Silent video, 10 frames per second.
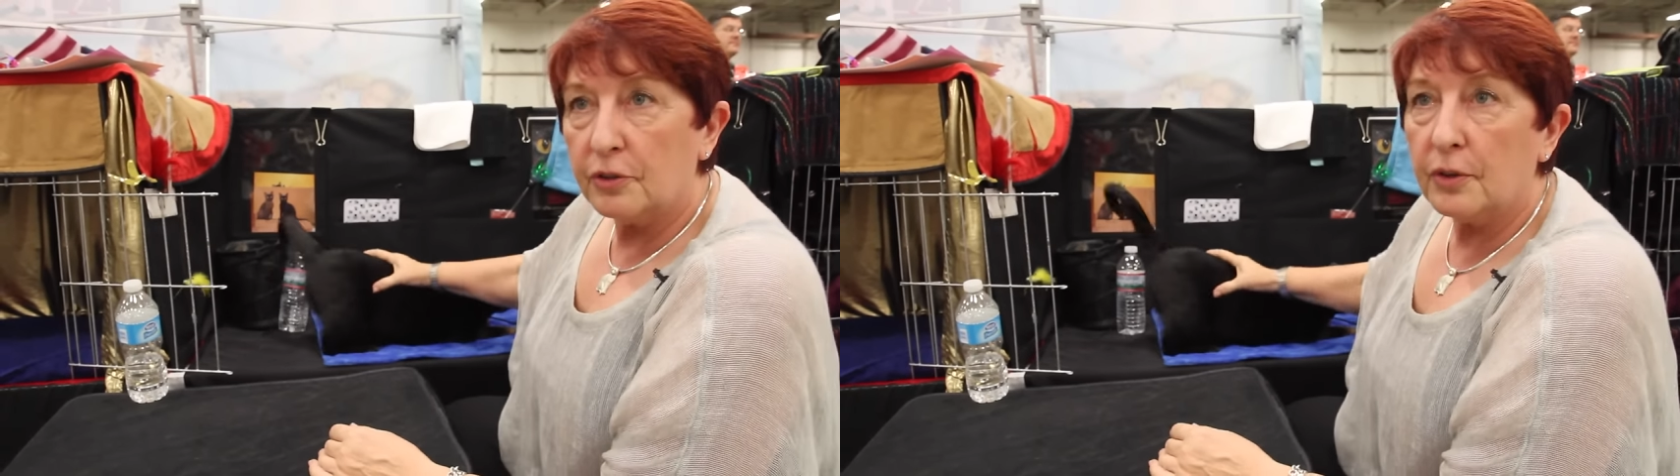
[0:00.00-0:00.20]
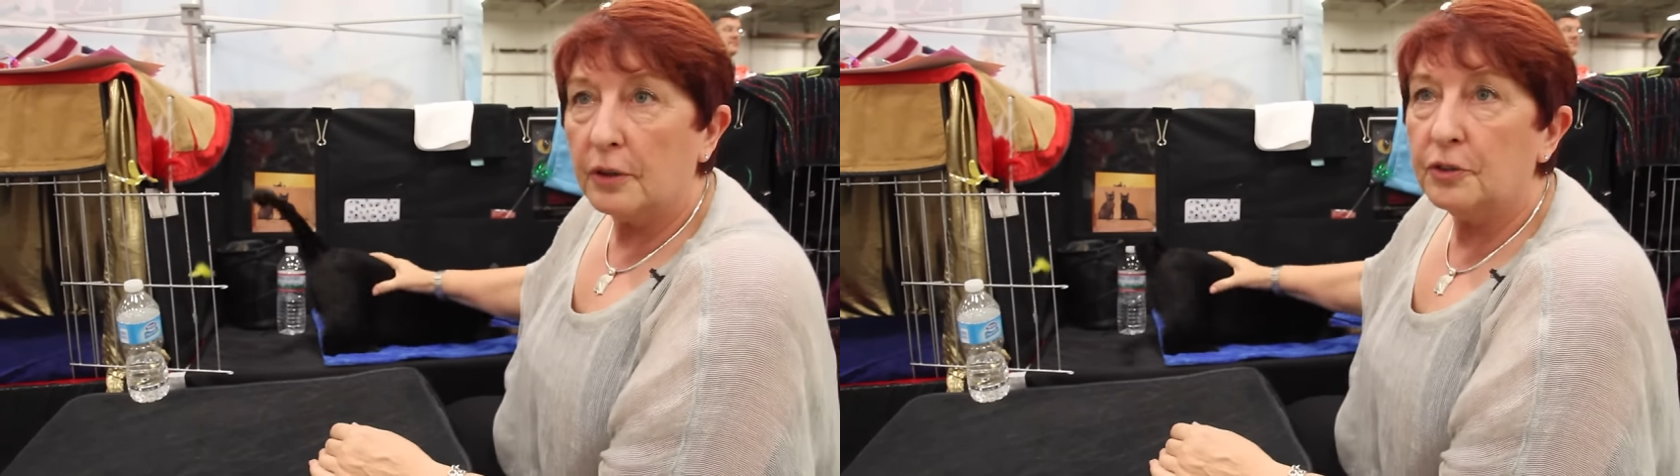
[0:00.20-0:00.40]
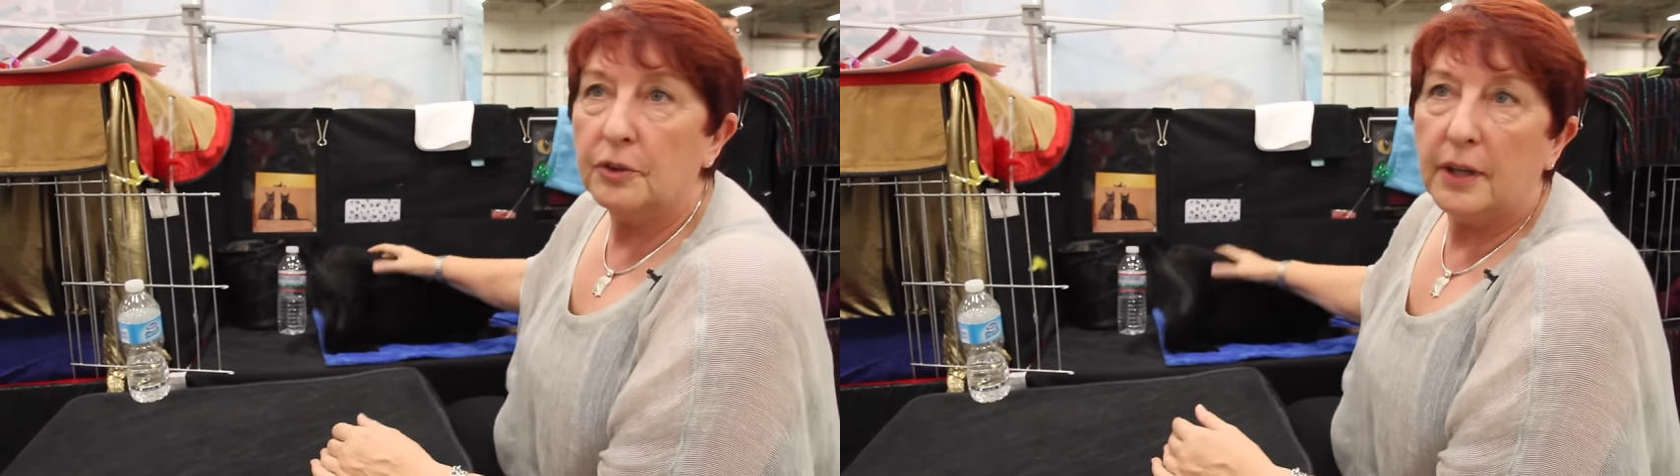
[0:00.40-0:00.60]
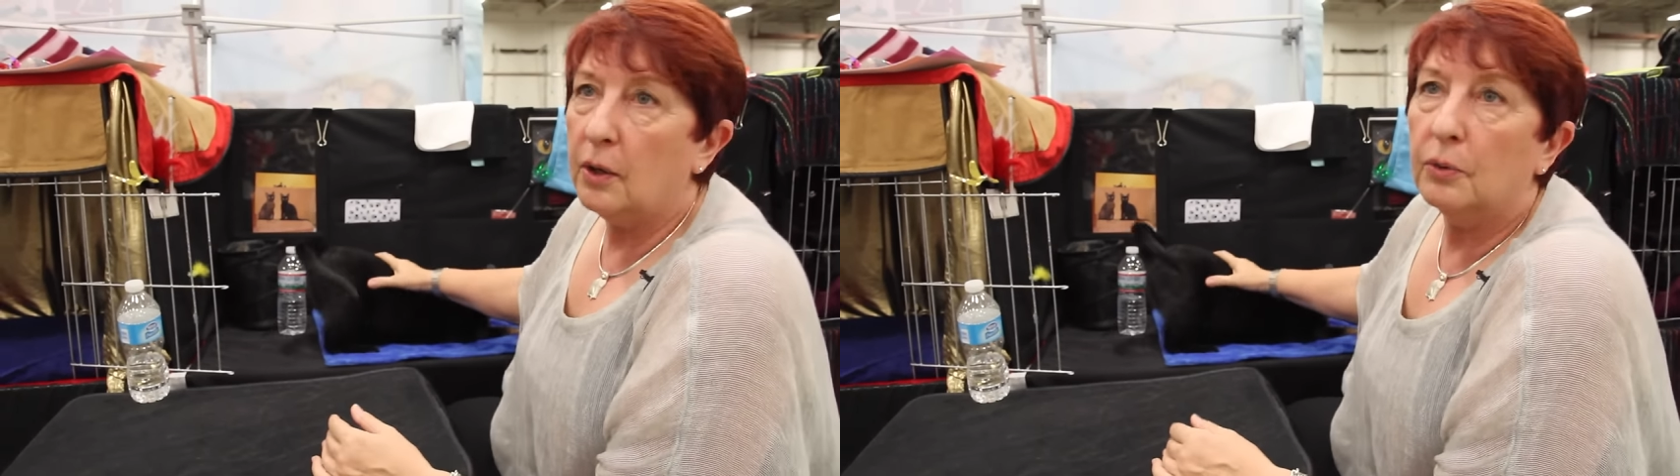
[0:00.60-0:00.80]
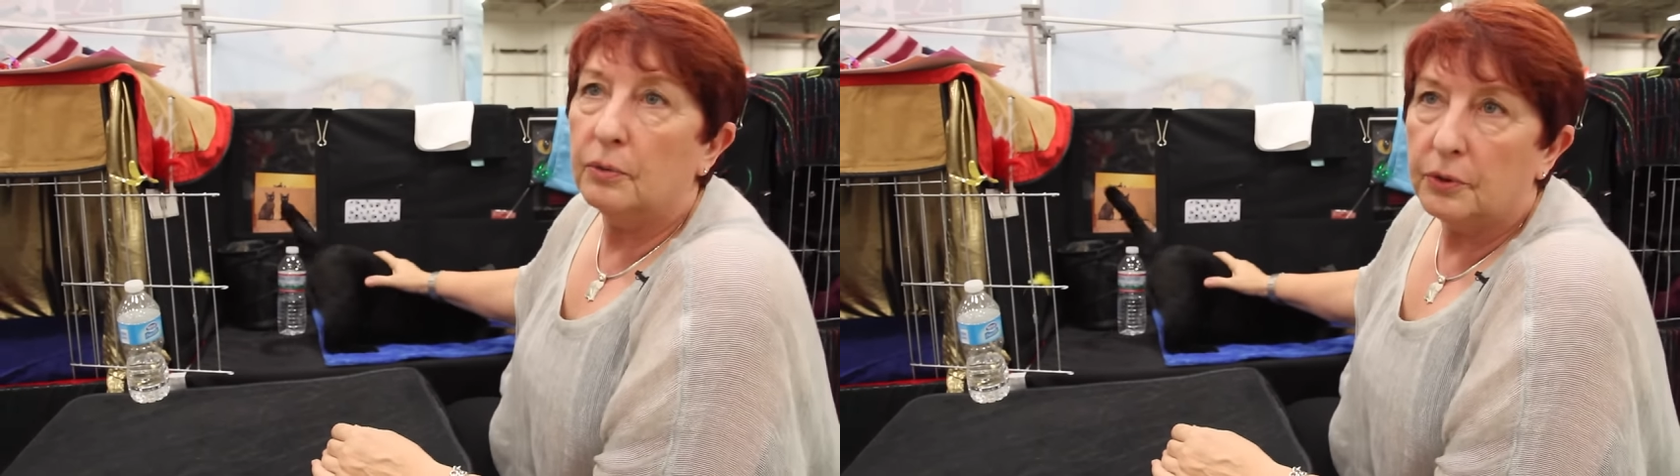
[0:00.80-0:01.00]
structure, they
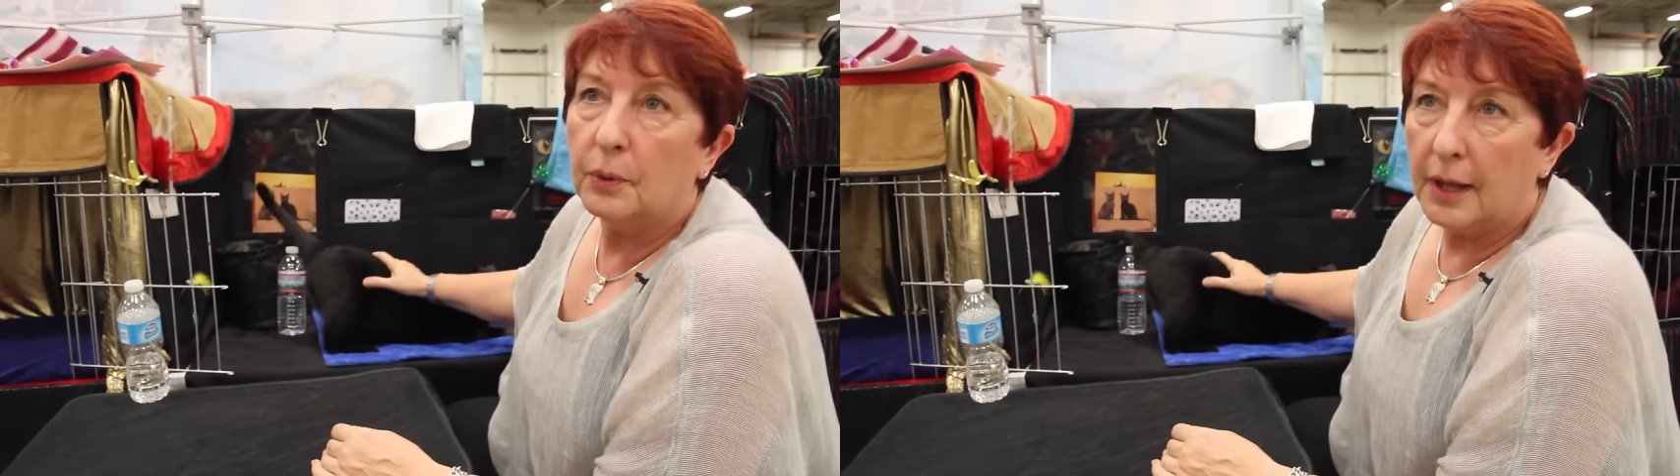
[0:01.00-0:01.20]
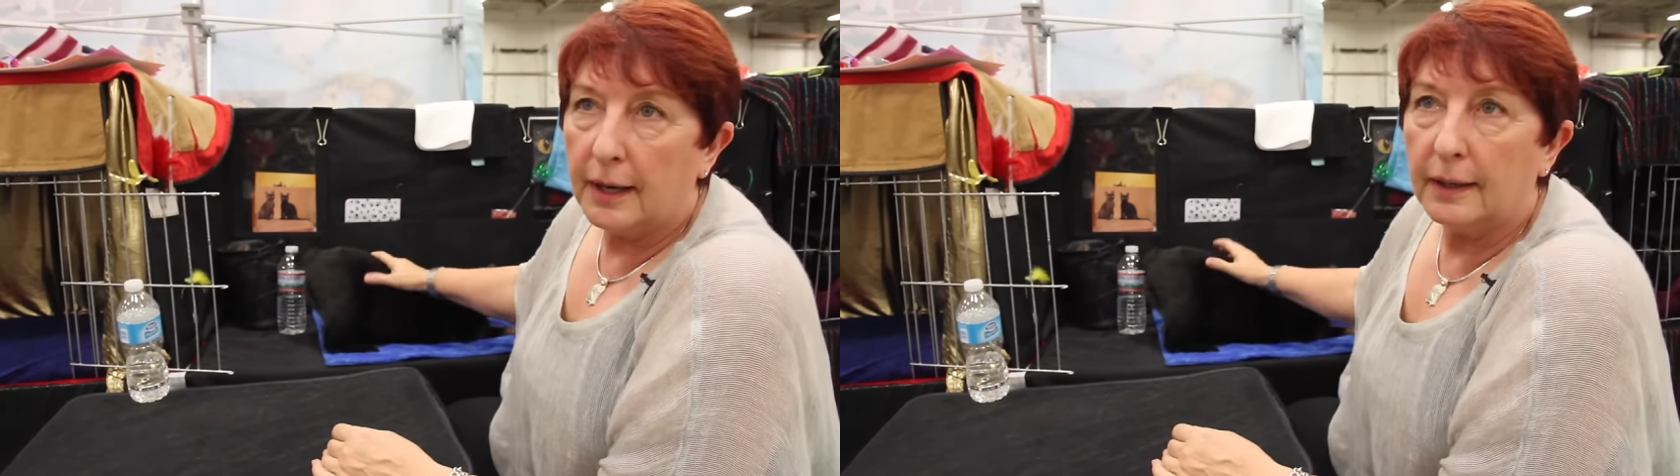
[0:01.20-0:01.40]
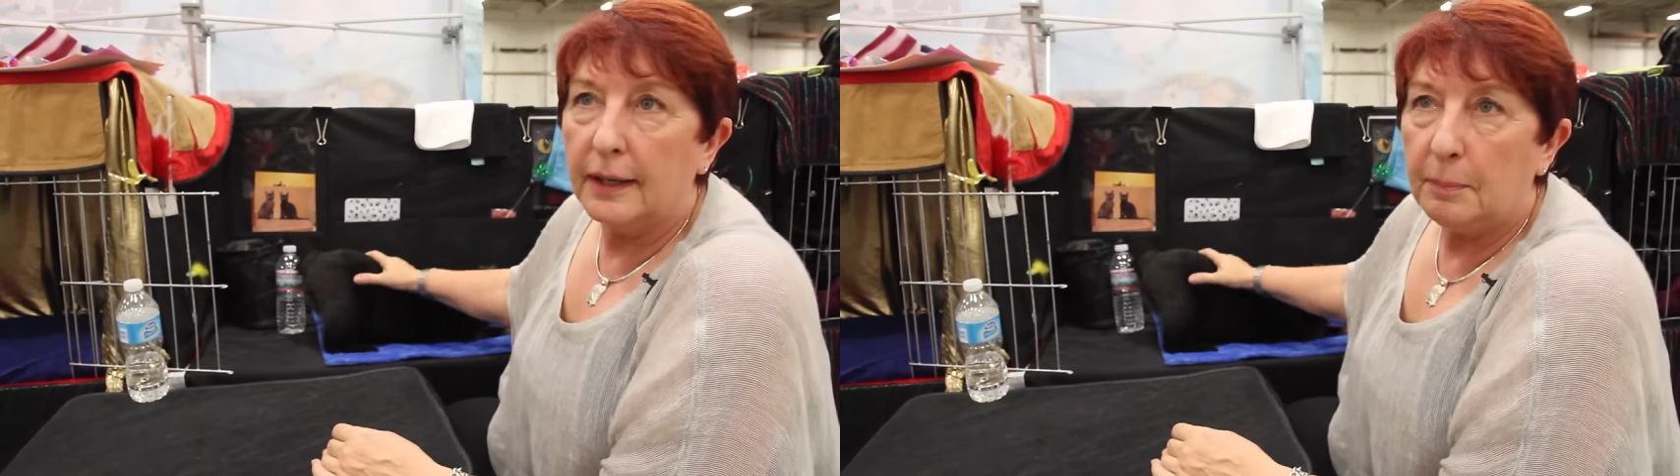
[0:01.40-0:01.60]
don't do a lot of